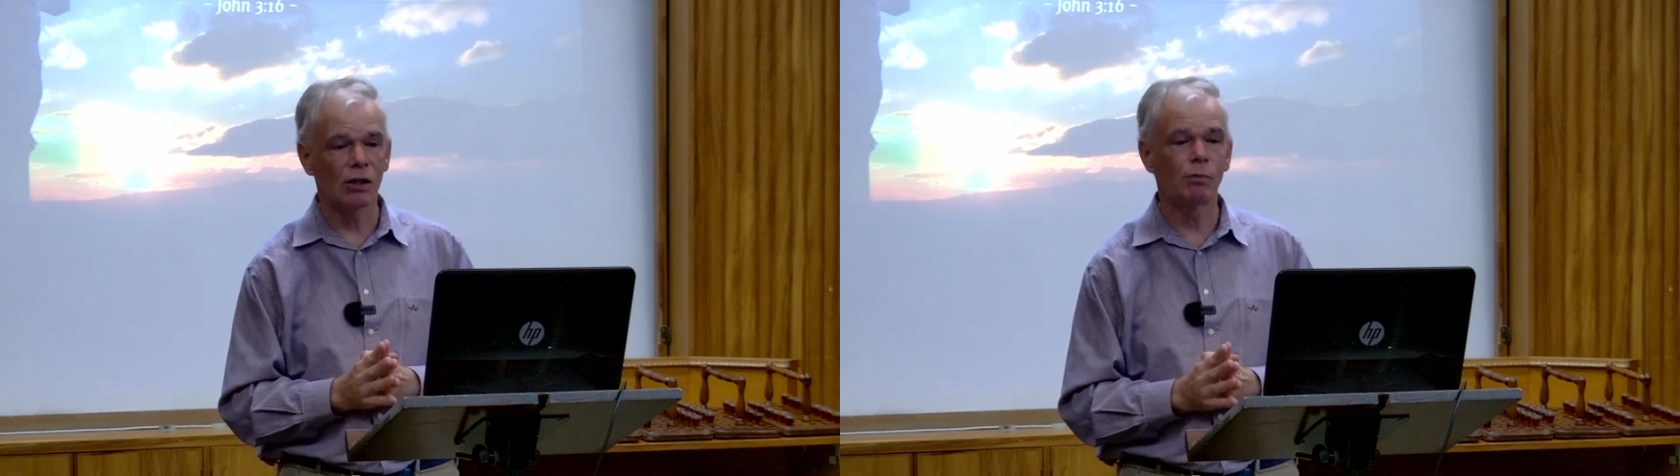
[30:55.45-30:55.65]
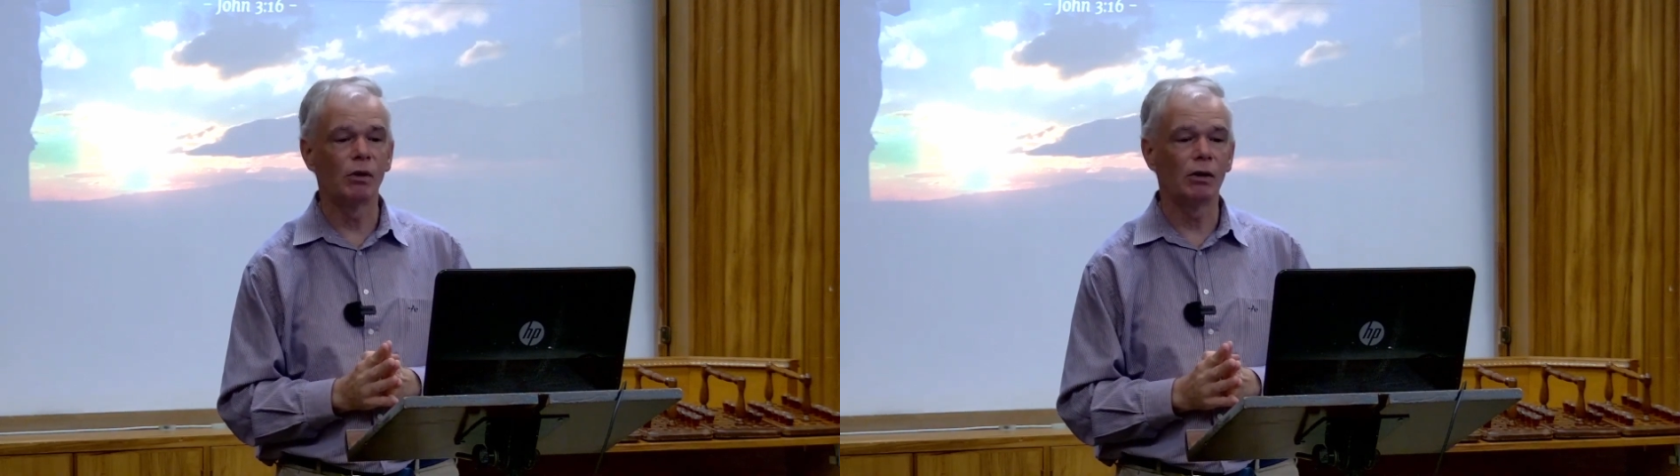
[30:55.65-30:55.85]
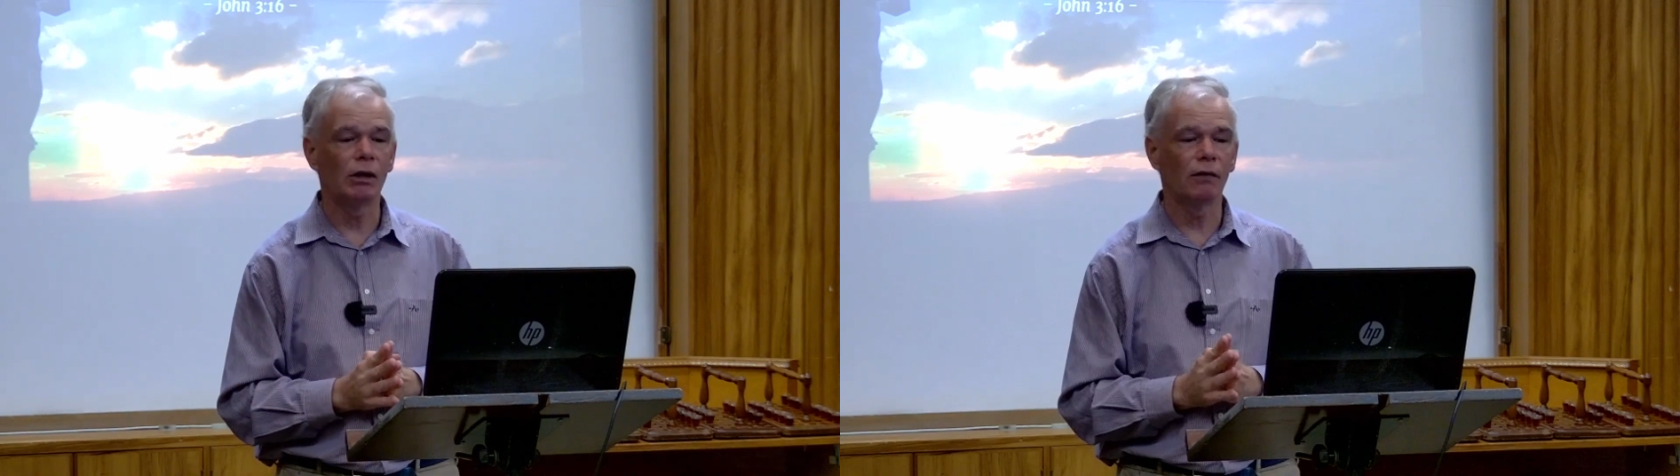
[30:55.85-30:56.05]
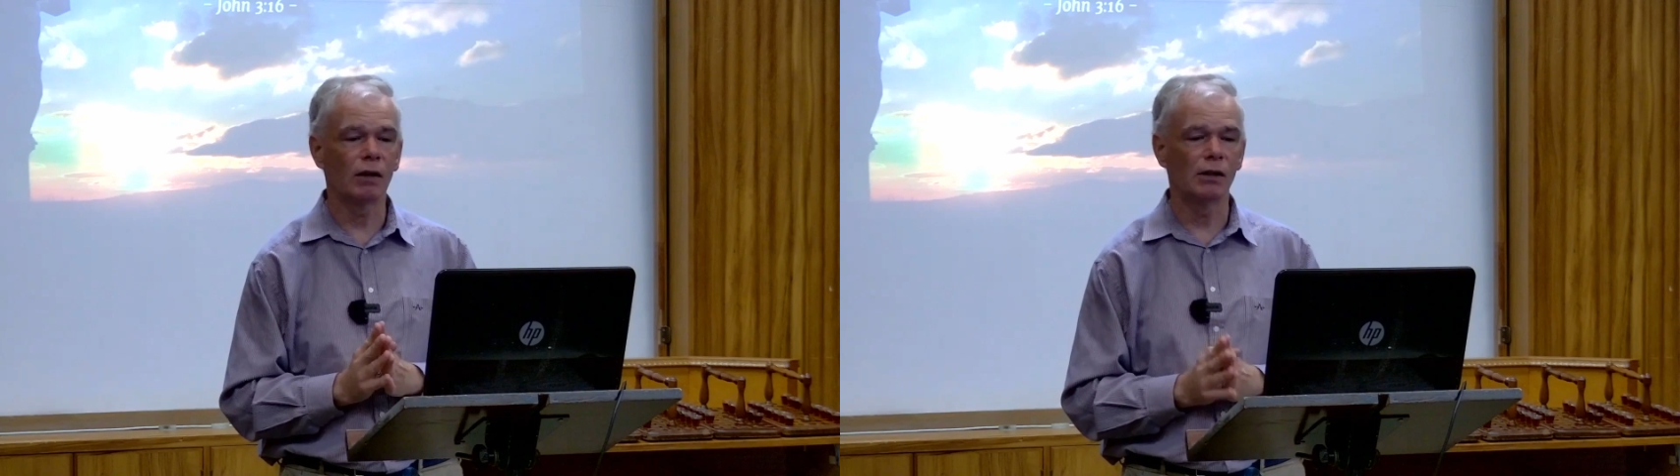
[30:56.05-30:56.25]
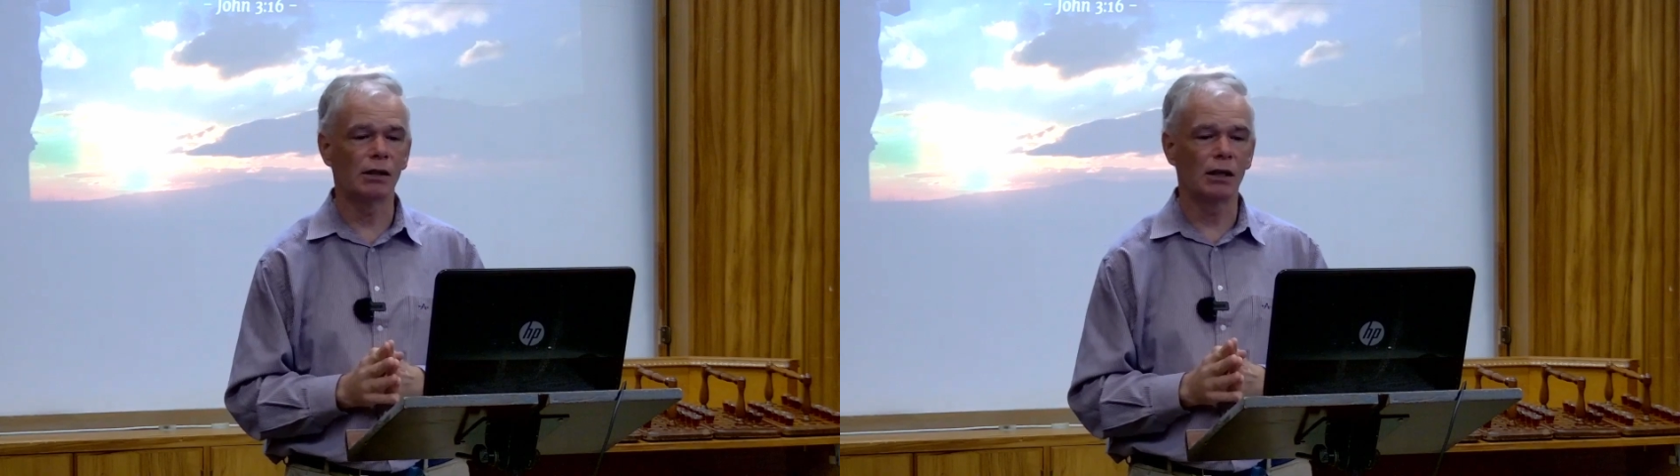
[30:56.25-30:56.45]
spirit of
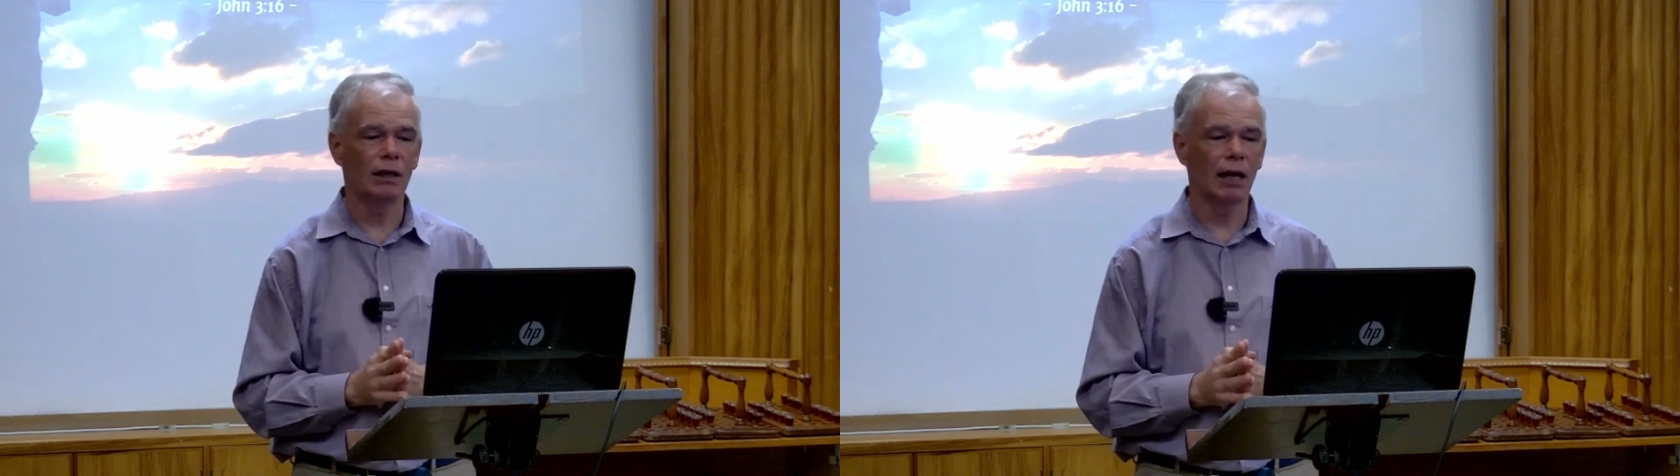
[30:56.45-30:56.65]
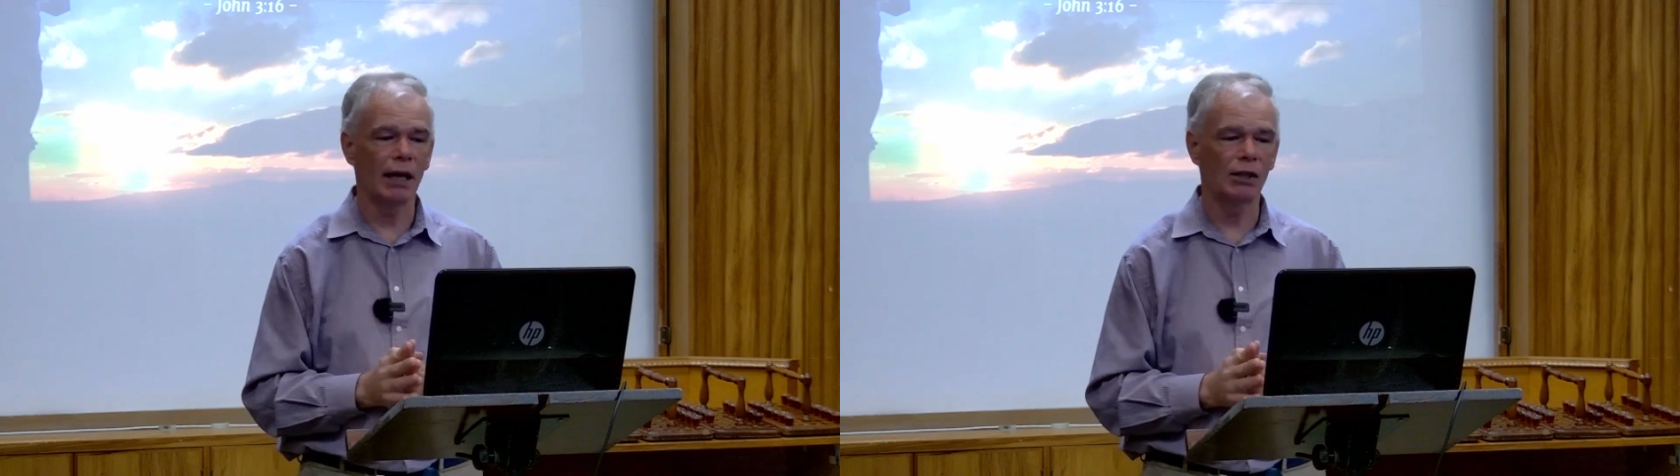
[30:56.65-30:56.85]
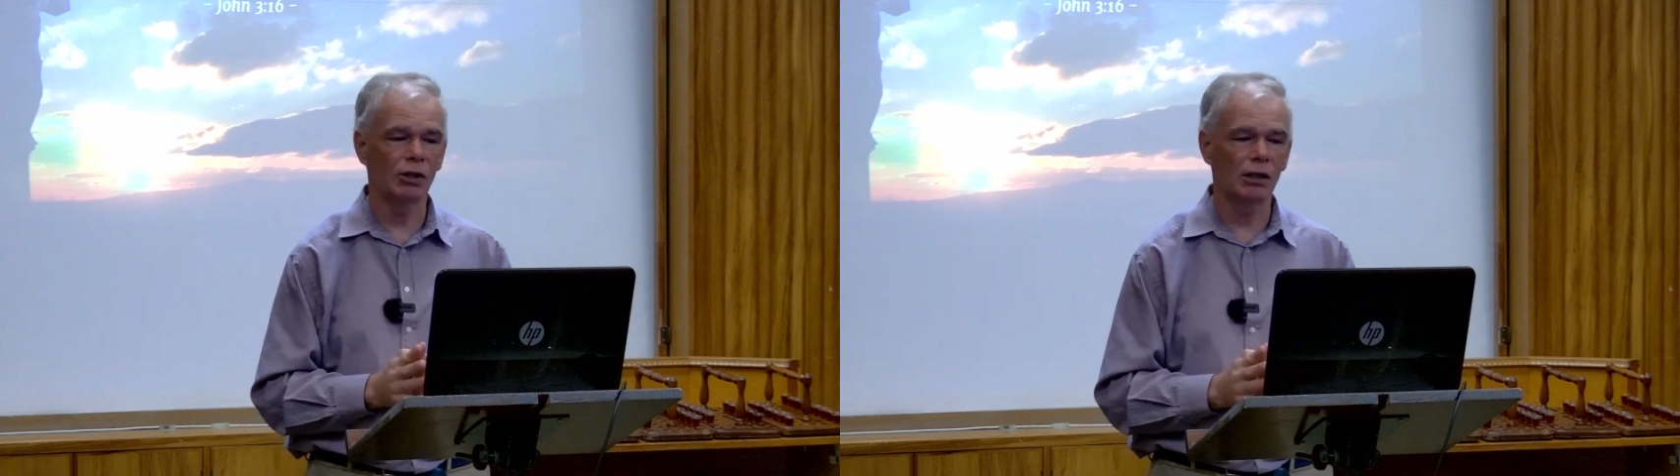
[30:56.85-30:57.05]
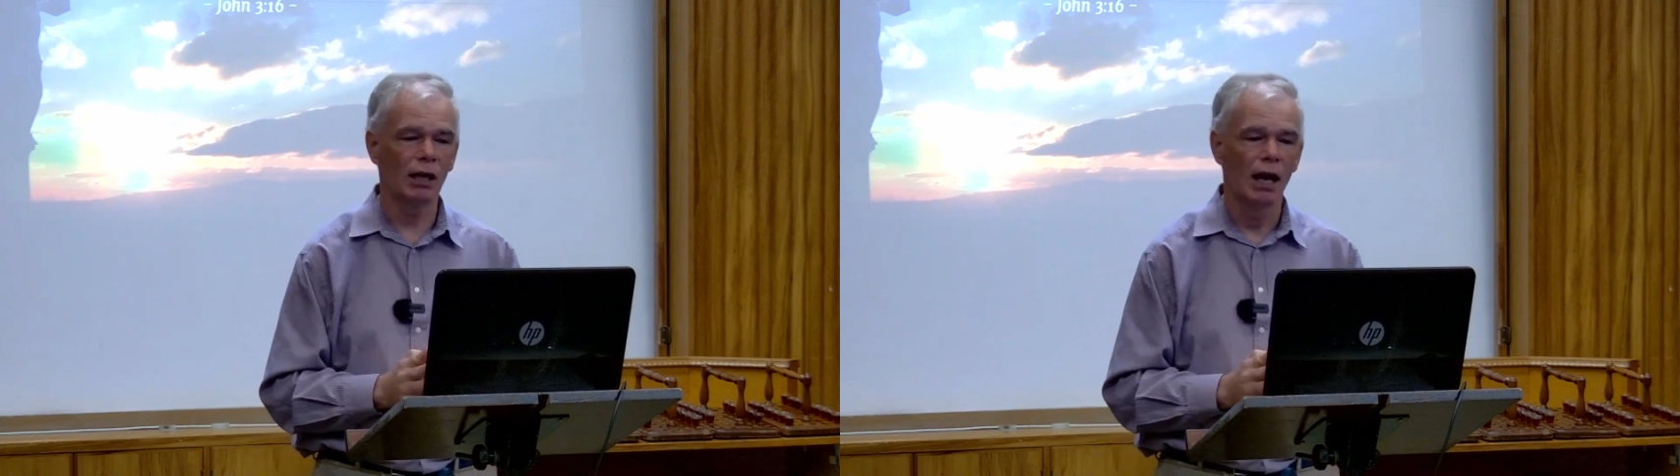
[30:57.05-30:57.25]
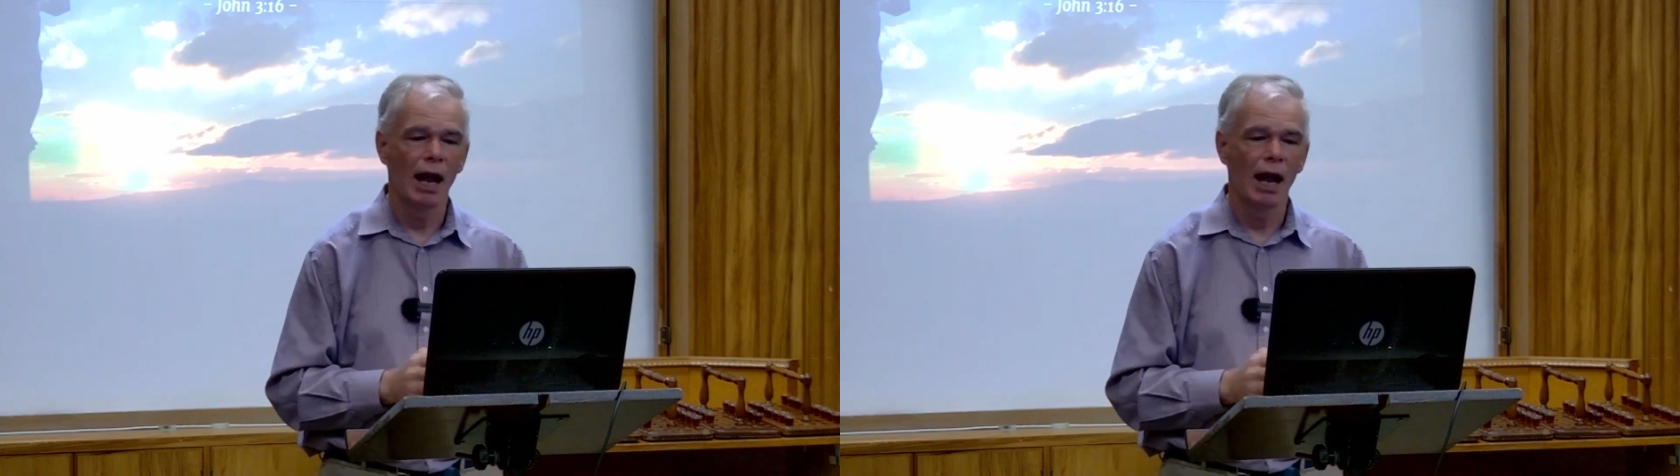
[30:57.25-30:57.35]
conciliation